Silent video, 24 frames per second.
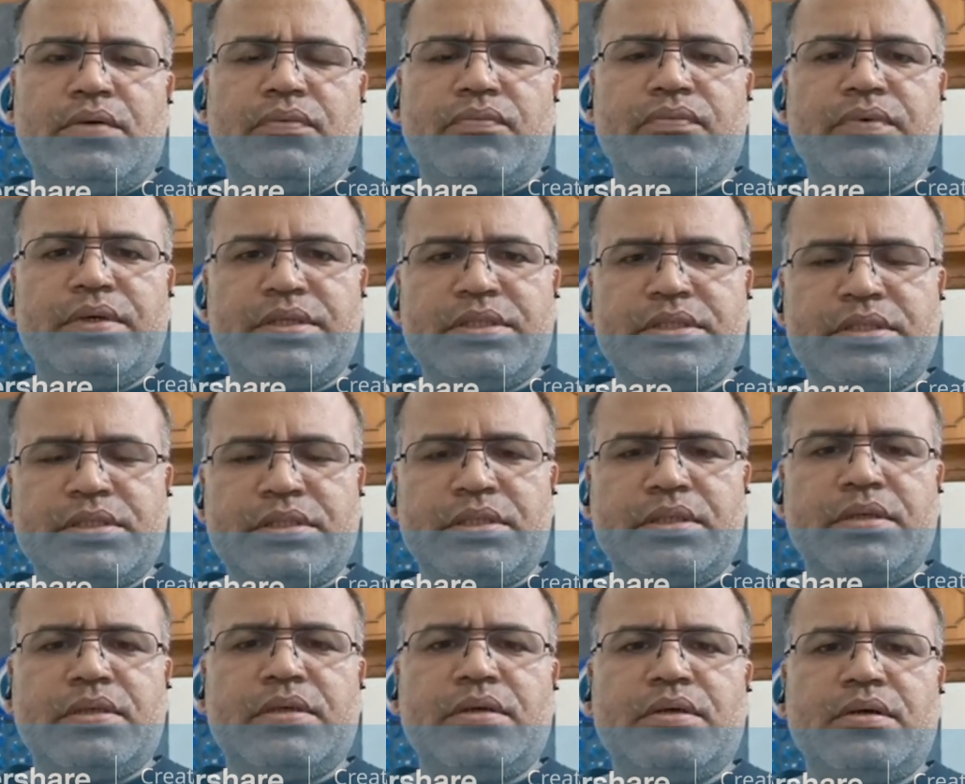which
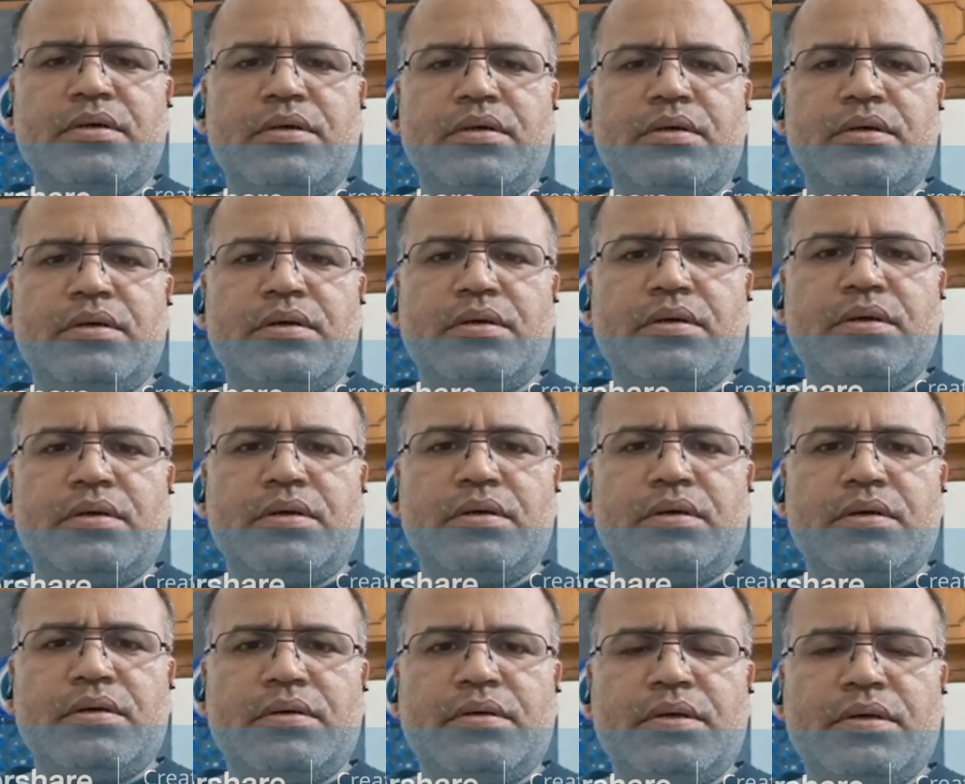
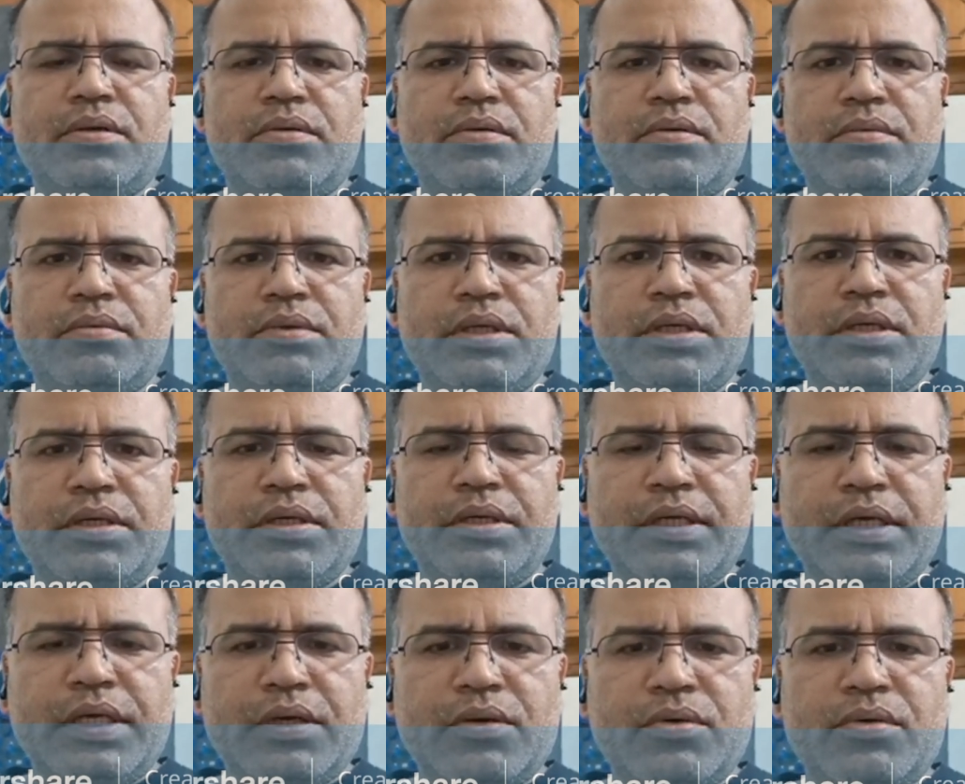the
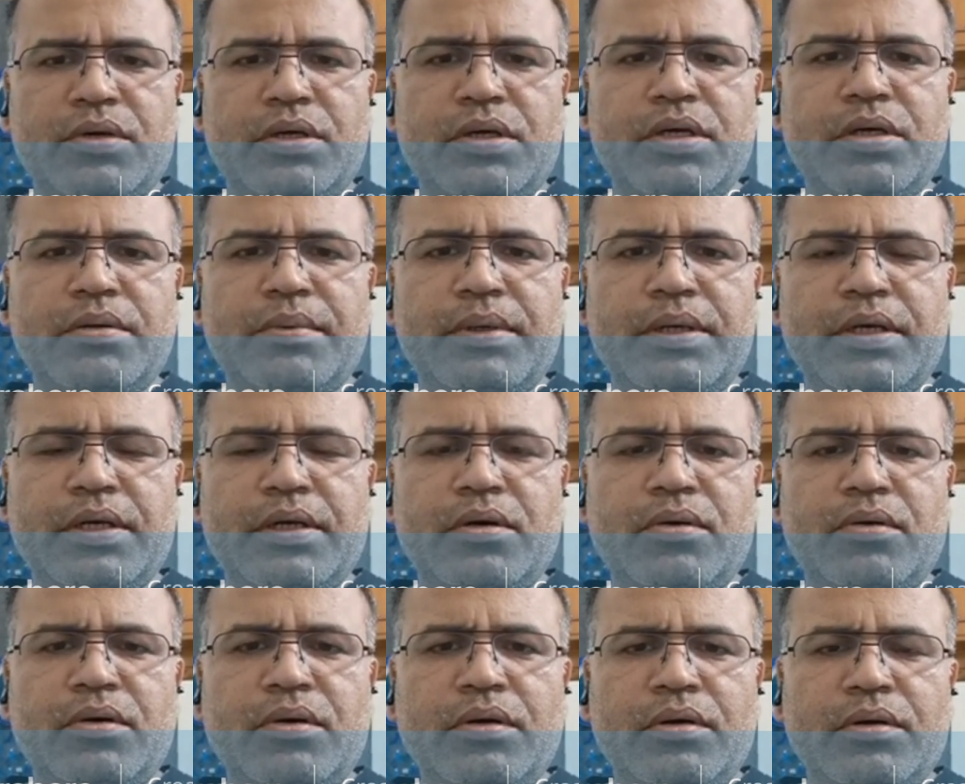India got
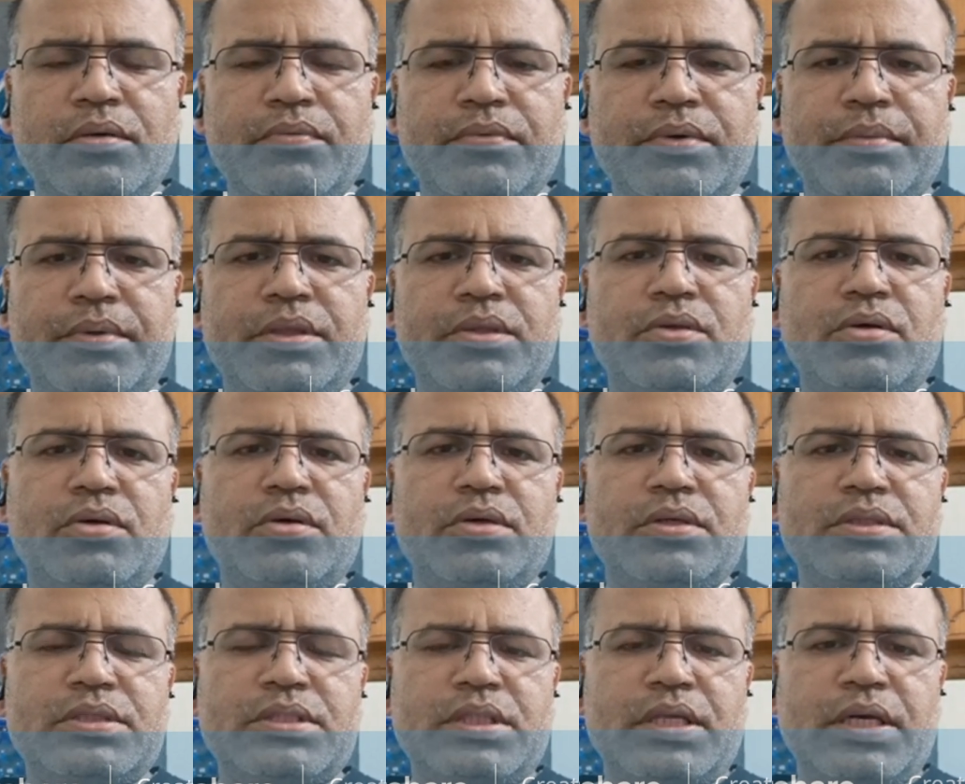independent on 15th
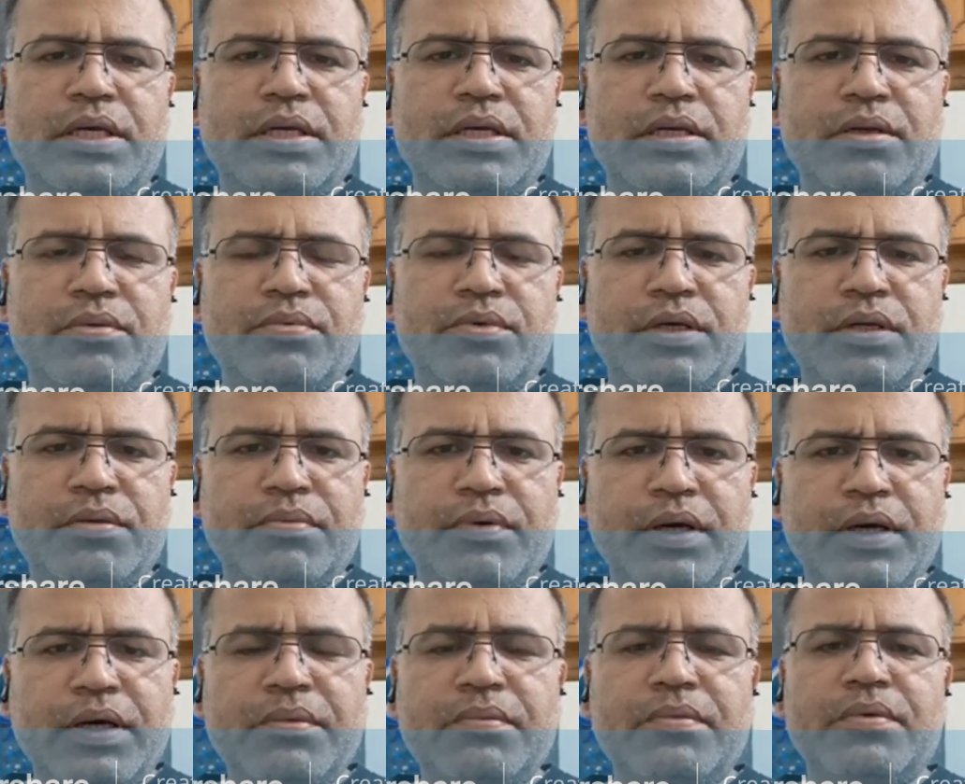August
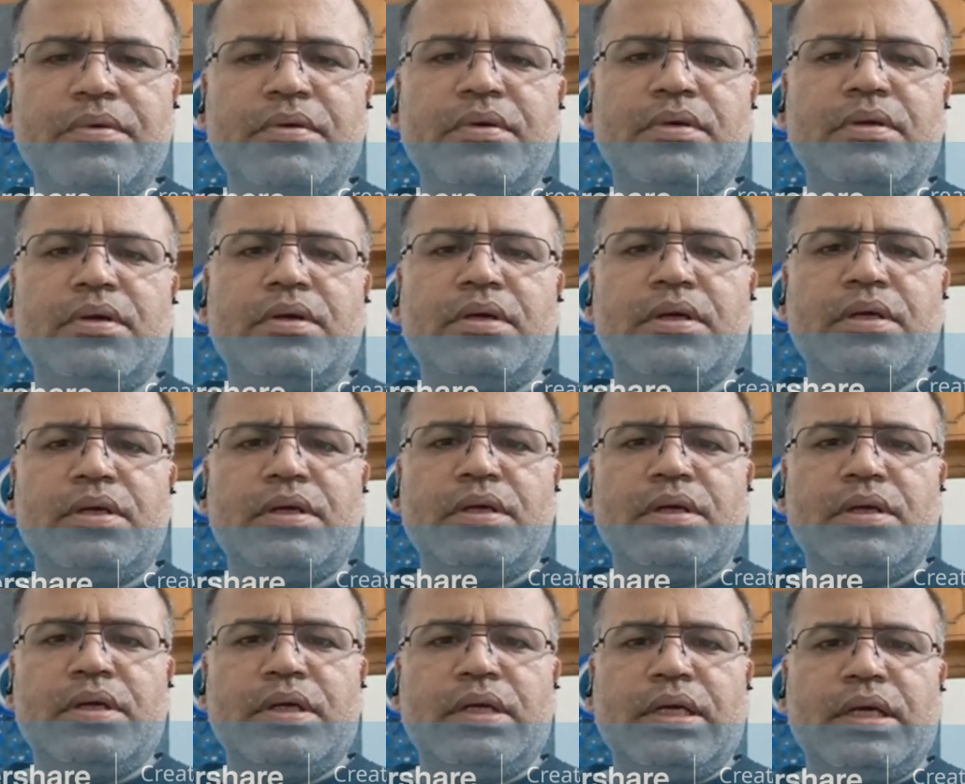1945,
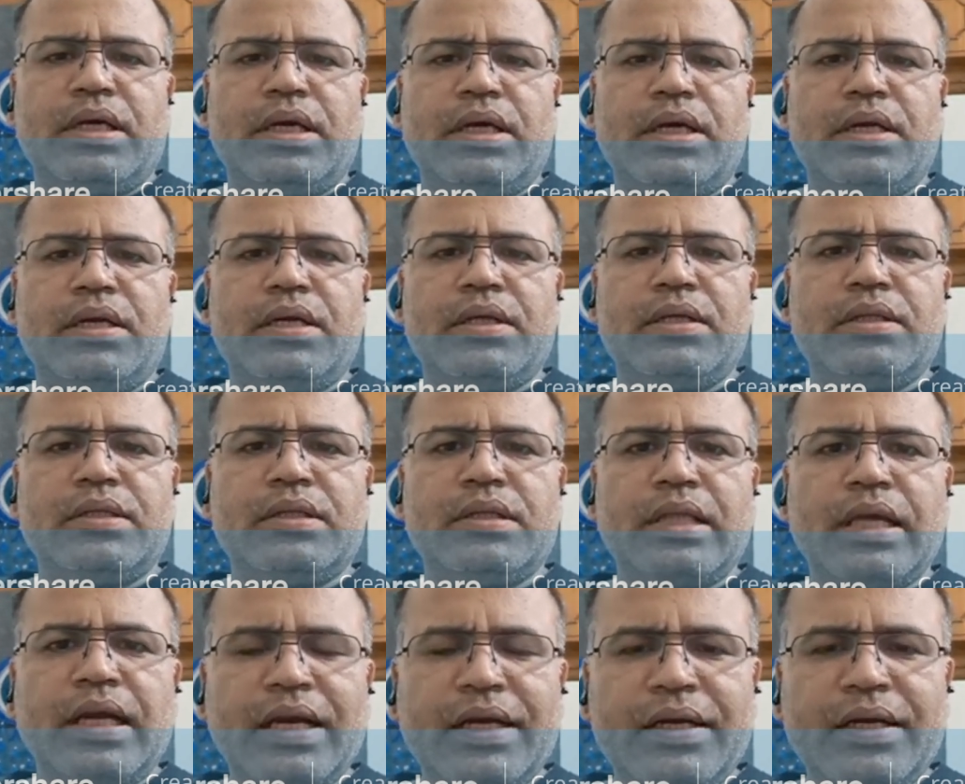
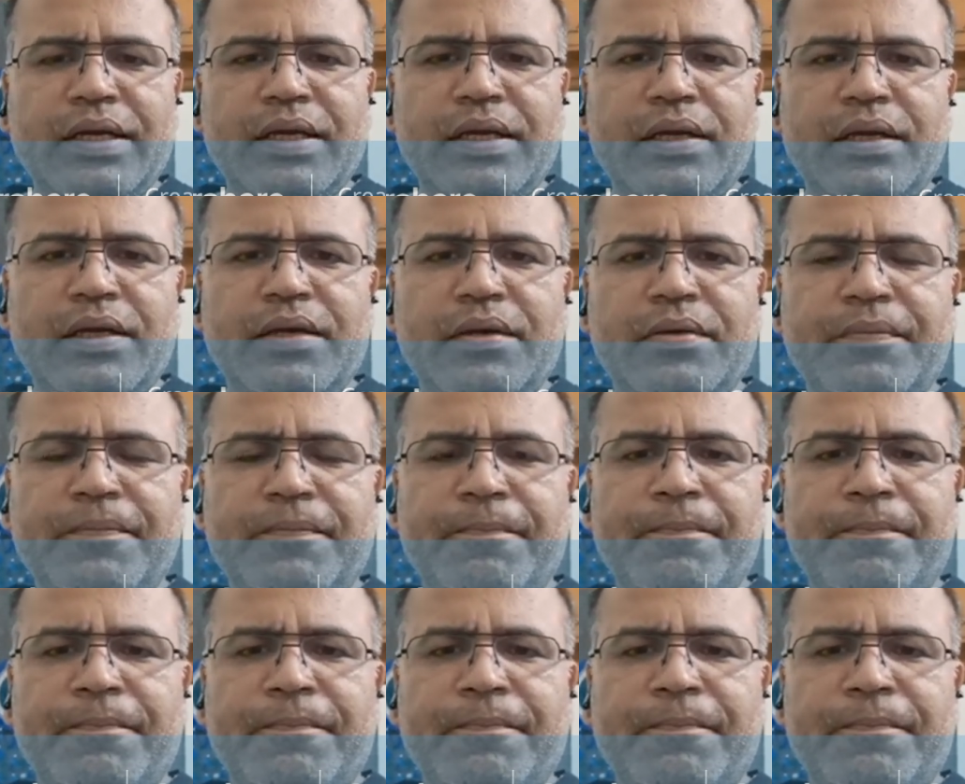and that day